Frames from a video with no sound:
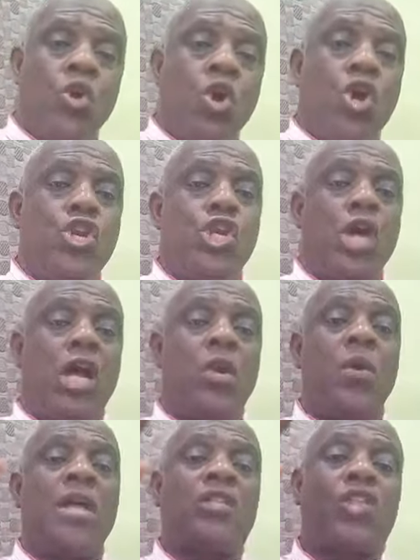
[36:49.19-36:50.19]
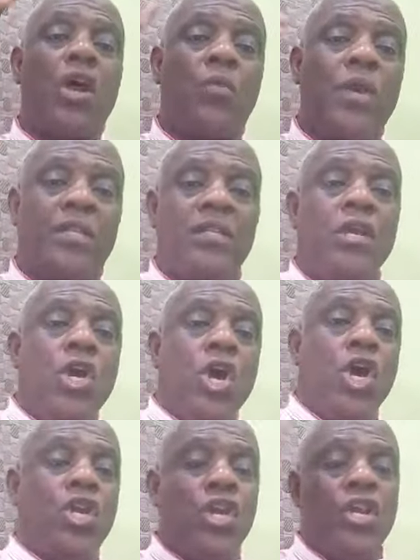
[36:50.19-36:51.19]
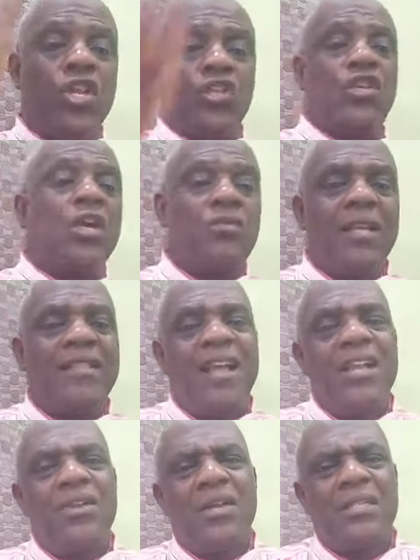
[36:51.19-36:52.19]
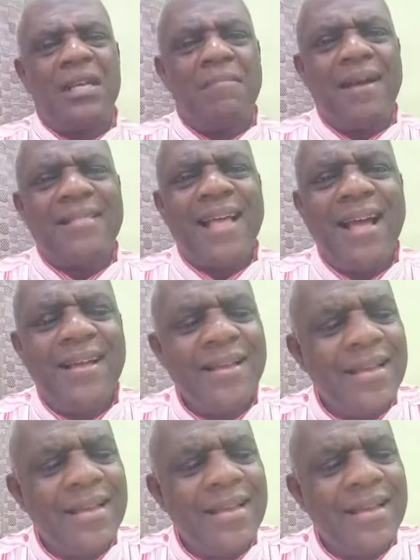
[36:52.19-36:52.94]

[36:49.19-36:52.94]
Who do you always talk with? Who do you discuss? Italy, does it matter?